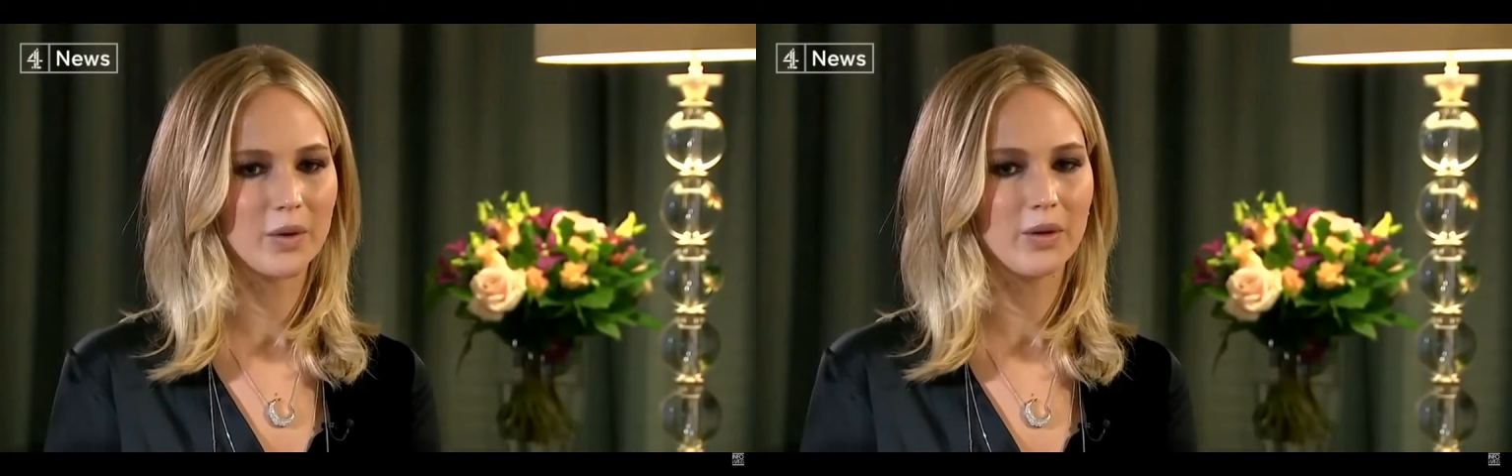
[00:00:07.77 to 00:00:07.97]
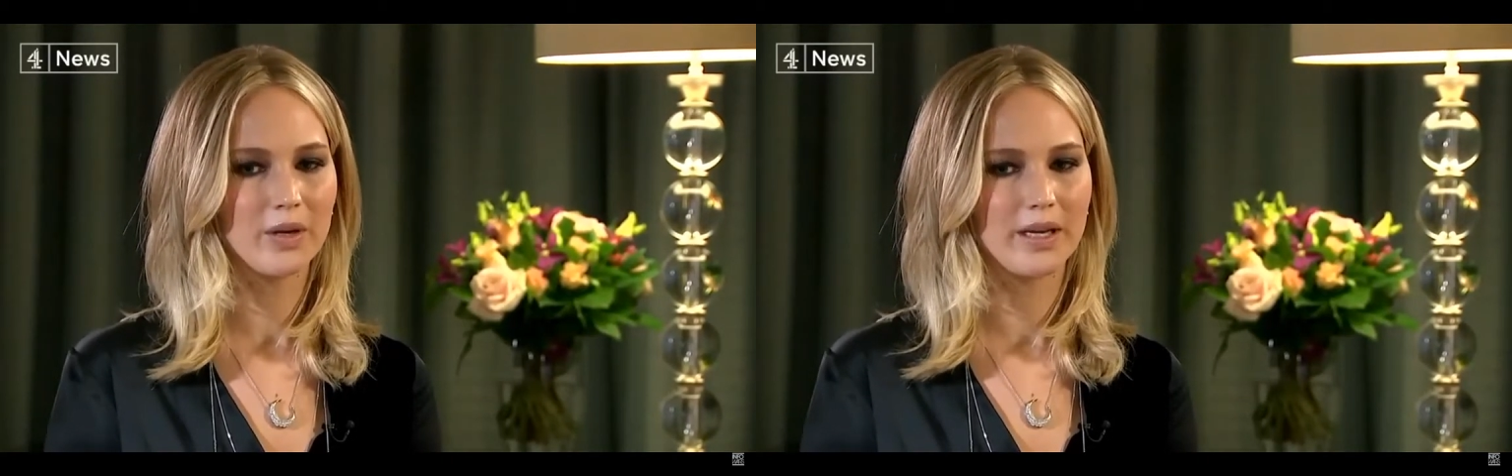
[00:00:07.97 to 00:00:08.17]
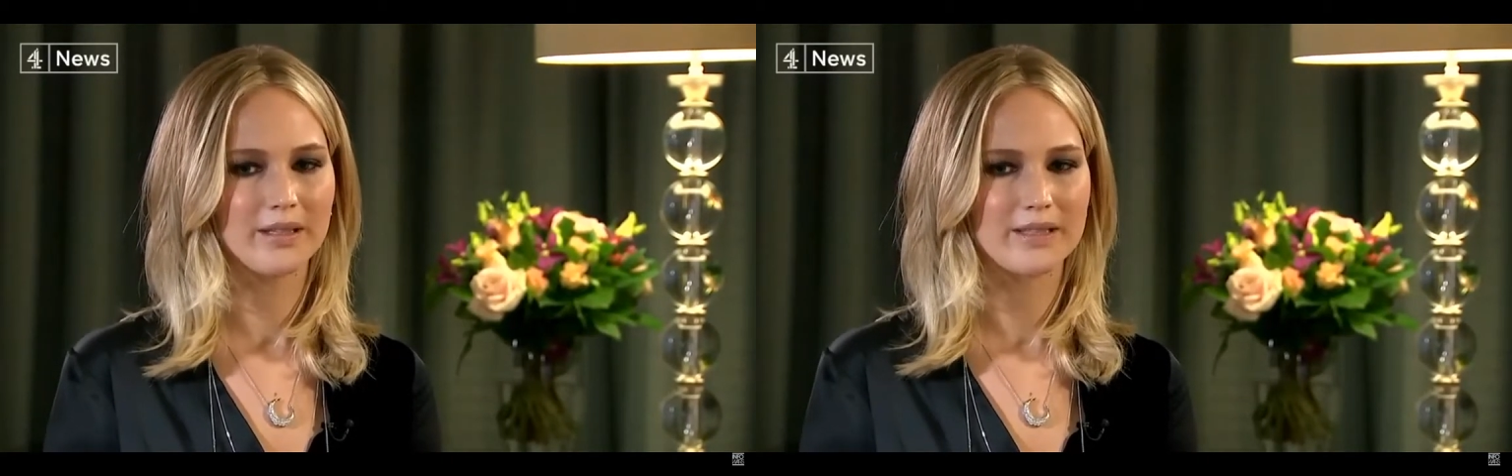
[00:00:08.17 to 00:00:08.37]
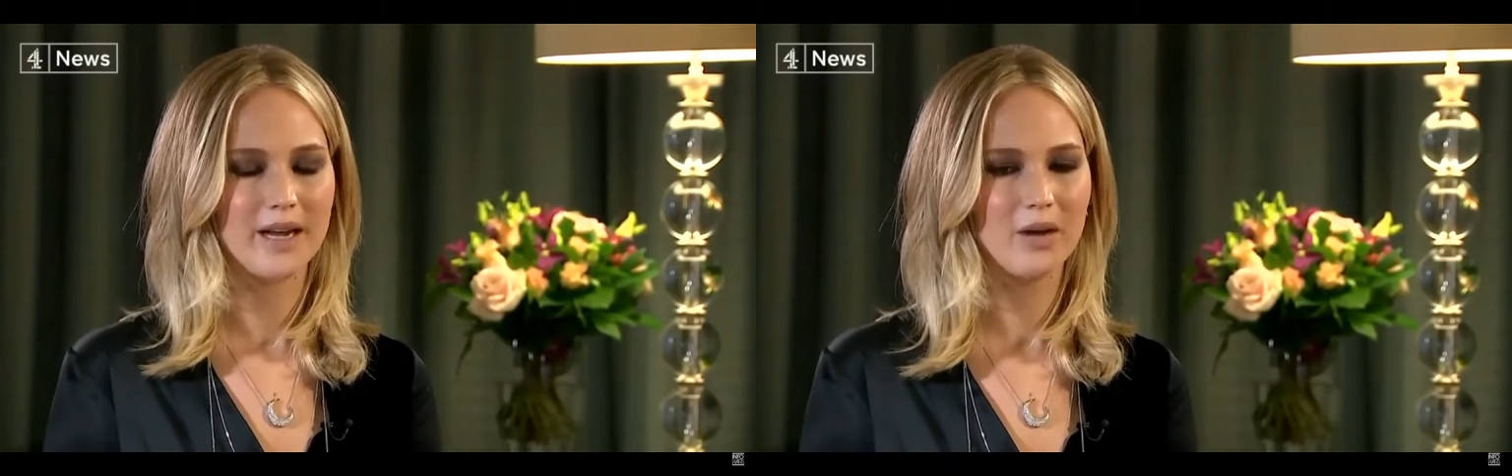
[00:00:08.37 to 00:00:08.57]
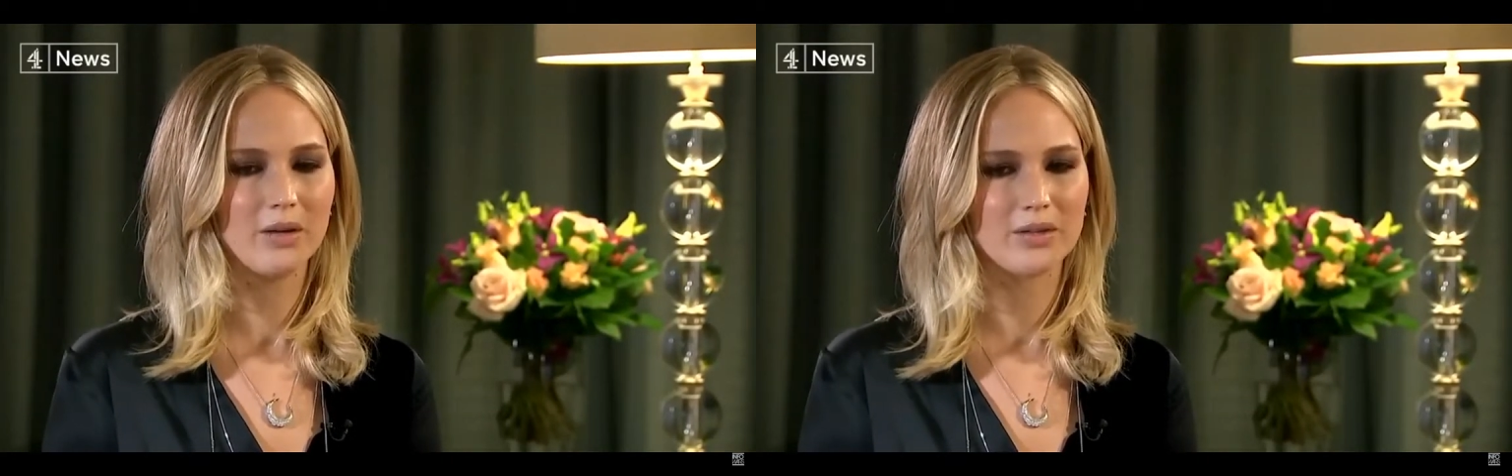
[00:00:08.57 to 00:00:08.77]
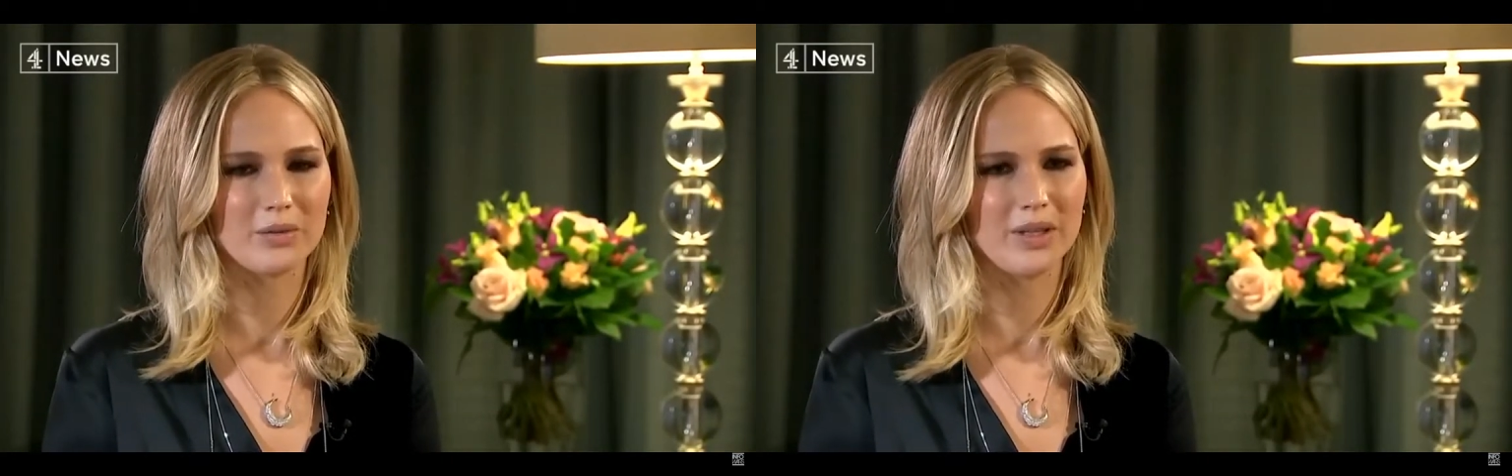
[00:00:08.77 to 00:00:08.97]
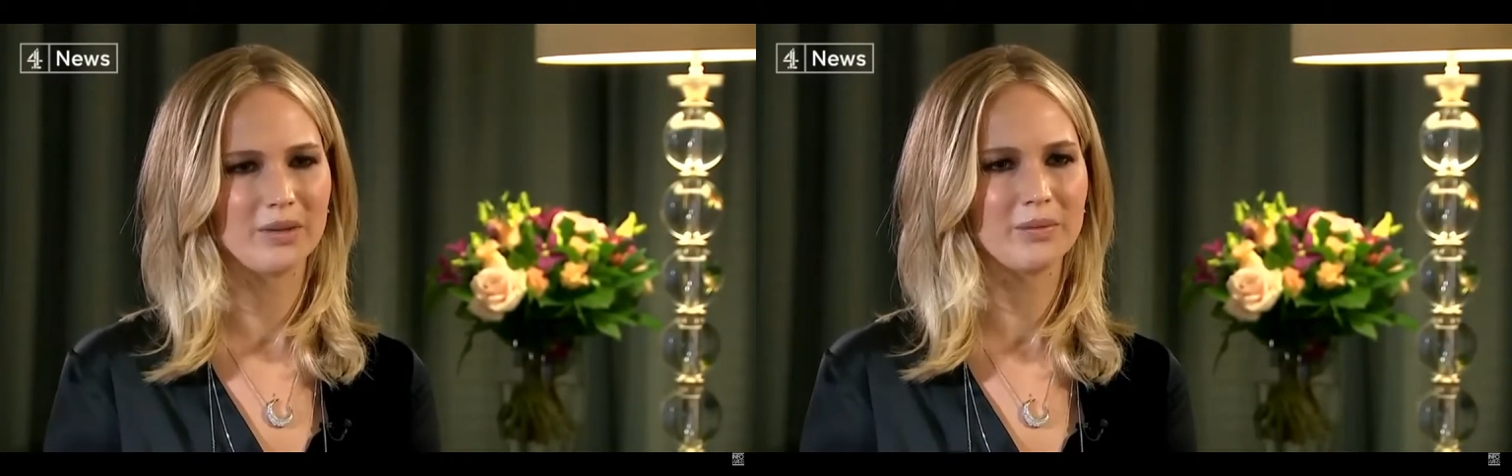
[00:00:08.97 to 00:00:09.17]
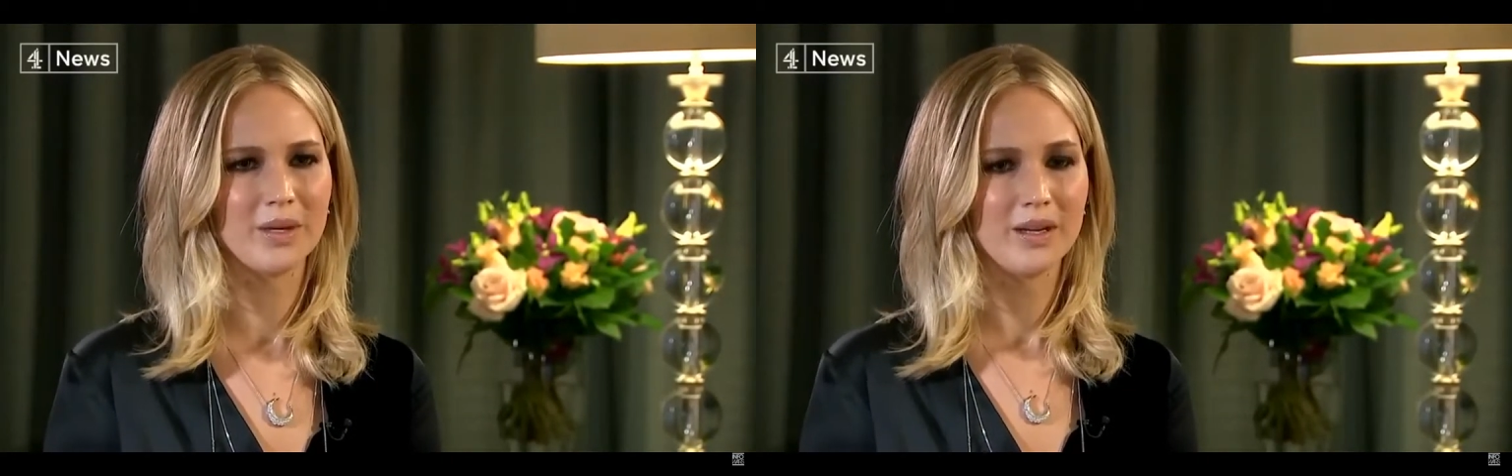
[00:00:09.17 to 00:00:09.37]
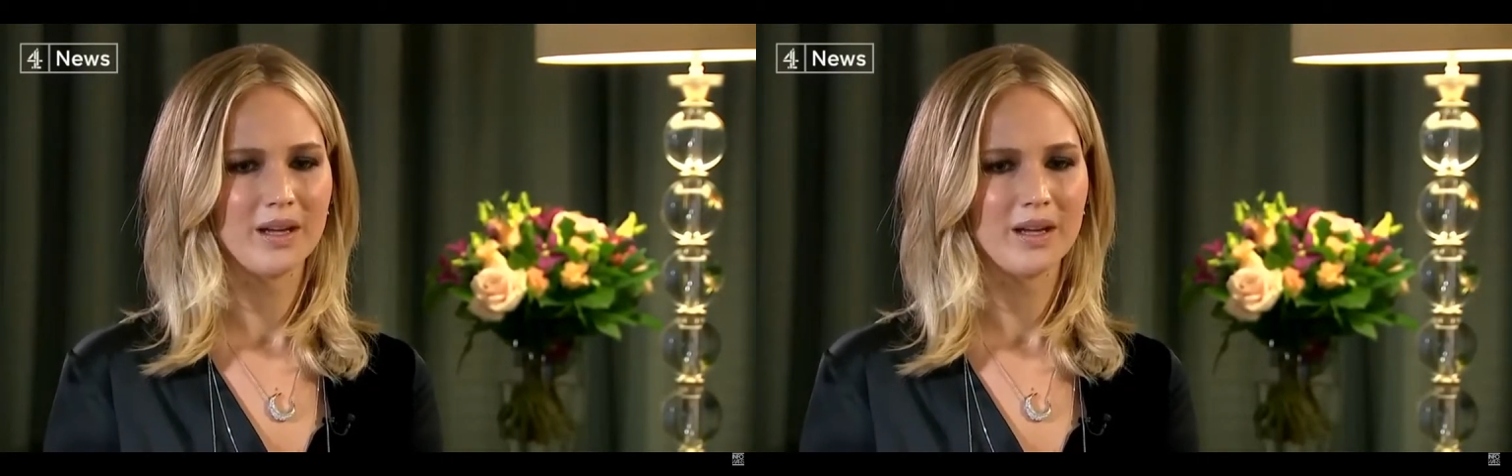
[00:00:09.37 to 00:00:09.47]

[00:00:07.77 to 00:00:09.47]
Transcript: hurricanes now, and it's really